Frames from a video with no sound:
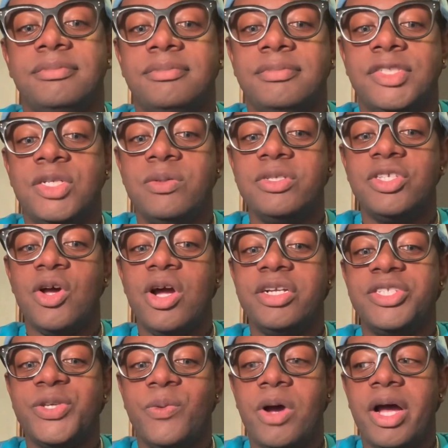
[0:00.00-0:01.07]
was
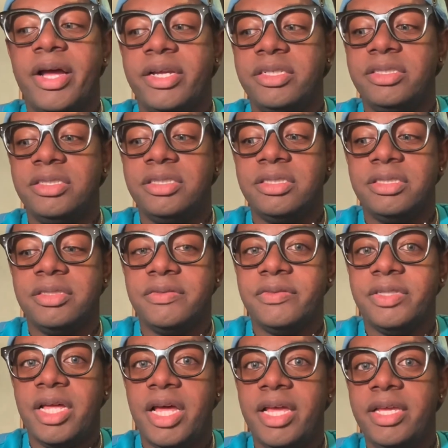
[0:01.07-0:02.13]
hard to watch.
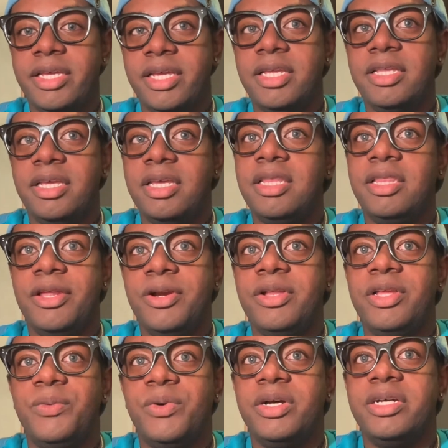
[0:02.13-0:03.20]
Like it
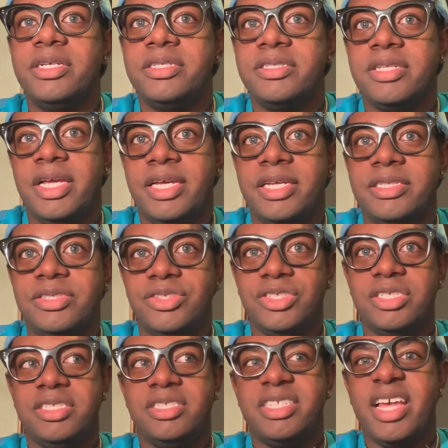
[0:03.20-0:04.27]
literally was. Like, it's
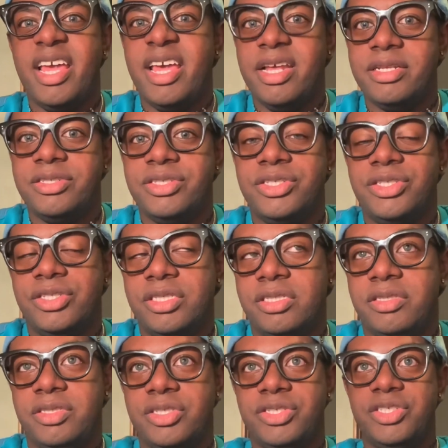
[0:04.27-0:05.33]
just sad. It's
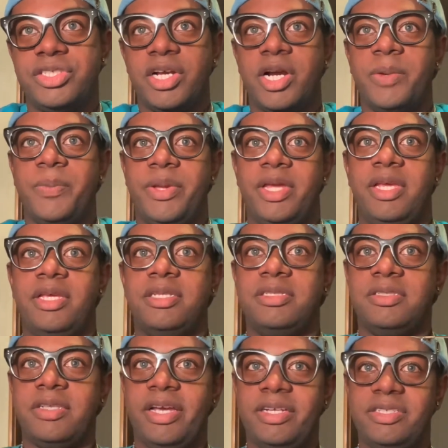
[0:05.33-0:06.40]
disturbing.
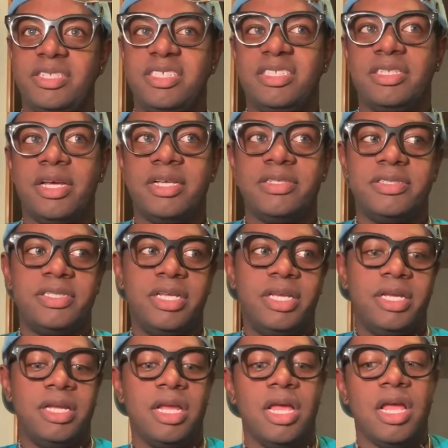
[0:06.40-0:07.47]
It's like
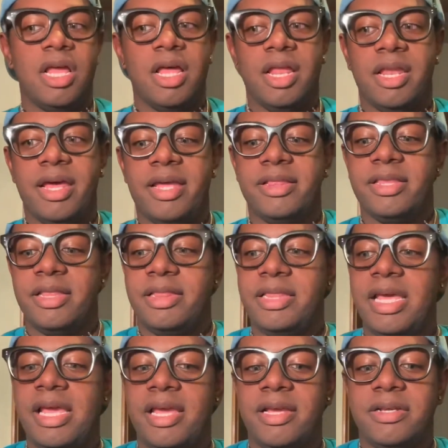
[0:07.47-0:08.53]
disgusting. Like the
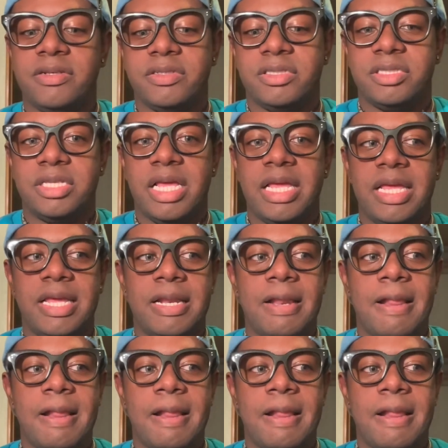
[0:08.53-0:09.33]
things that,